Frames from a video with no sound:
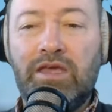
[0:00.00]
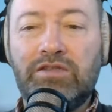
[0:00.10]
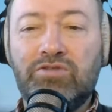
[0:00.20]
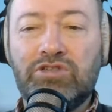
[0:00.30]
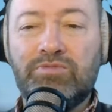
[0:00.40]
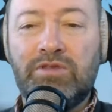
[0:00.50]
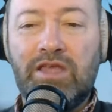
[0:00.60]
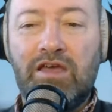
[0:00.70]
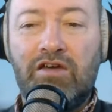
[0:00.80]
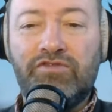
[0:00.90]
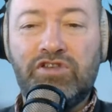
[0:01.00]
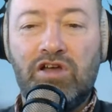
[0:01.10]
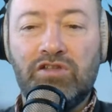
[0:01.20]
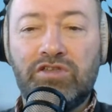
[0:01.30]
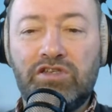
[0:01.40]
endorsement there of
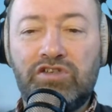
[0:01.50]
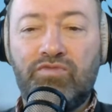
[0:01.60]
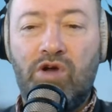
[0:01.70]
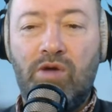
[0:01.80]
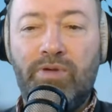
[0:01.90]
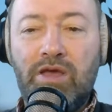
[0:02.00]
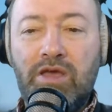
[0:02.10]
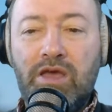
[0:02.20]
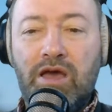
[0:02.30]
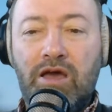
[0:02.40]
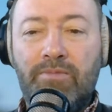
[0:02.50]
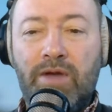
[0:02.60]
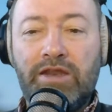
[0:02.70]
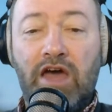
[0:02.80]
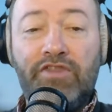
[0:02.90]
Charles Schwab.
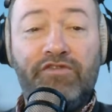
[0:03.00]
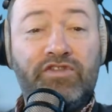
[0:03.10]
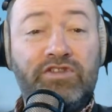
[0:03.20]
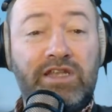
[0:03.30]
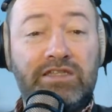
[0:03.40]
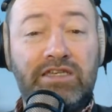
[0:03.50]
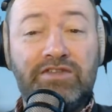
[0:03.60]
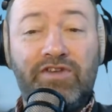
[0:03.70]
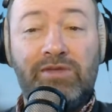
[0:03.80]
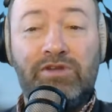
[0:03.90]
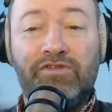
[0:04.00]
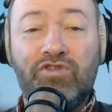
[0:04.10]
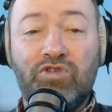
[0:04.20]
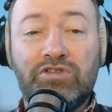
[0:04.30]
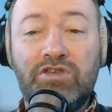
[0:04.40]
And other facilities available, of
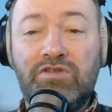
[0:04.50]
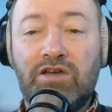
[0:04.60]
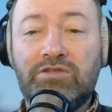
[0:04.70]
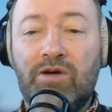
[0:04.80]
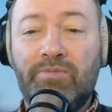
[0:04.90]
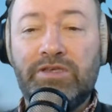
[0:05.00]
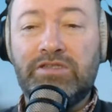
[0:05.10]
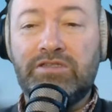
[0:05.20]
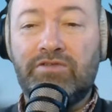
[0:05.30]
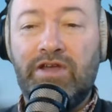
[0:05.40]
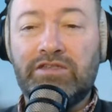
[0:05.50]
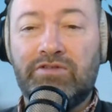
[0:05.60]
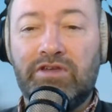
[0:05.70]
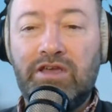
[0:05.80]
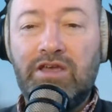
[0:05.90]
course. Do go to our business
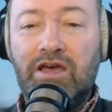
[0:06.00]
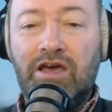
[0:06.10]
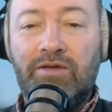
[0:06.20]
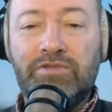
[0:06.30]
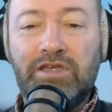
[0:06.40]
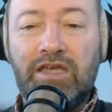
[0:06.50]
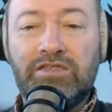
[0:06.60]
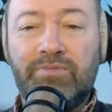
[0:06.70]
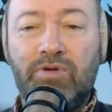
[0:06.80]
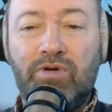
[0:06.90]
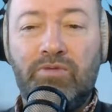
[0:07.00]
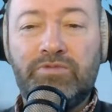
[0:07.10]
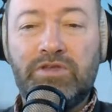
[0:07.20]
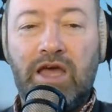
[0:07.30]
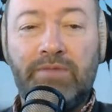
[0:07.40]
directory to get support
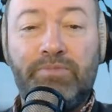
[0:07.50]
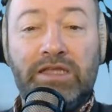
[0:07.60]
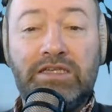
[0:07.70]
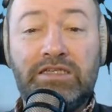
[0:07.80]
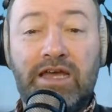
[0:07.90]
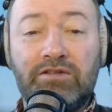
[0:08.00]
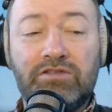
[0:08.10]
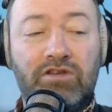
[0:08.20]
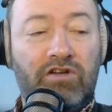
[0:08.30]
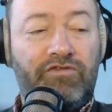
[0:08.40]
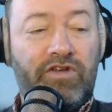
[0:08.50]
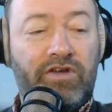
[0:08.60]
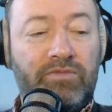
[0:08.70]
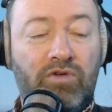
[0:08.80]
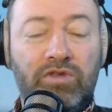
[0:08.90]
and big discounts off
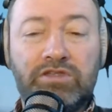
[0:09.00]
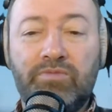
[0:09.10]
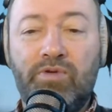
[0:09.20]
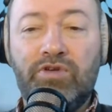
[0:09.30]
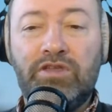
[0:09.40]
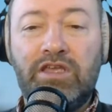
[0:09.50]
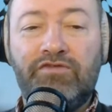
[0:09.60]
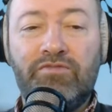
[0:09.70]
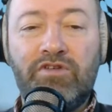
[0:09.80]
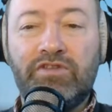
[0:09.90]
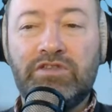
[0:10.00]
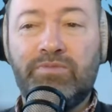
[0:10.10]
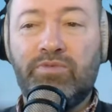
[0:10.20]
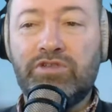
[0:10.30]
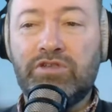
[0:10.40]
all the support you need for moving to
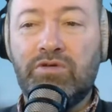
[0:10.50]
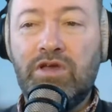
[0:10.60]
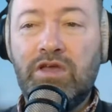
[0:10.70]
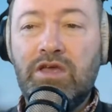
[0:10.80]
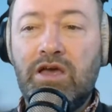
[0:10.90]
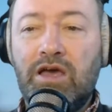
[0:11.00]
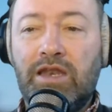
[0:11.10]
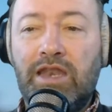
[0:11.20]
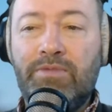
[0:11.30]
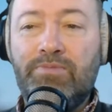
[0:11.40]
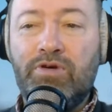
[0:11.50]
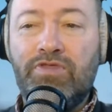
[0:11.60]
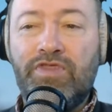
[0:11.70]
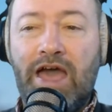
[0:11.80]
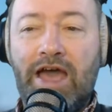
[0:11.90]
Portugal. Let me
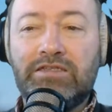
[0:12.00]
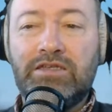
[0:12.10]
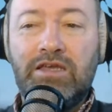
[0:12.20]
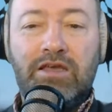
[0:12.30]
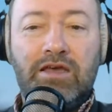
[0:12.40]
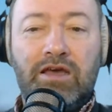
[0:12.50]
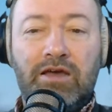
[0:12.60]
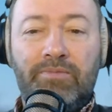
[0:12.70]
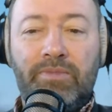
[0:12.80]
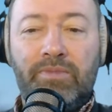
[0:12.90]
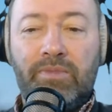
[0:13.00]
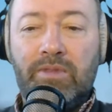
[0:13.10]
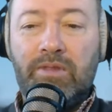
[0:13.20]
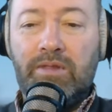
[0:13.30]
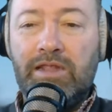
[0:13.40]
put that
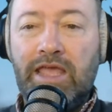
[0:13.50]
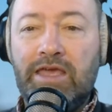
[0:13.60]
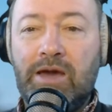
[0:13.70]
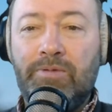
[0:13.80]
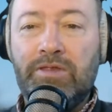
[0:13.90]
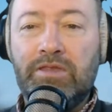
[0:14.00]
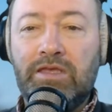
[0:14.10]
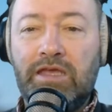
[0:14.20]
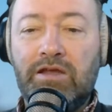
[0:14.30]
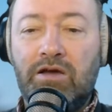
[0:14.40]
link up in